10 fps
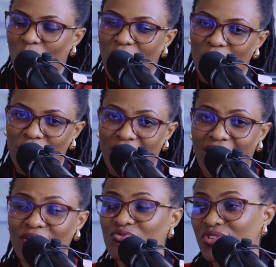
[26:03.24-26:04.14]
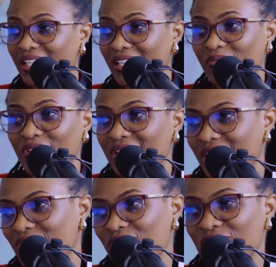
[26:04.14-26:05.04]
Wow, I really
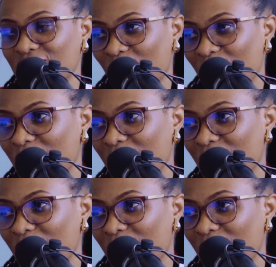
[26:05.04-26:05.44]
appreciate you so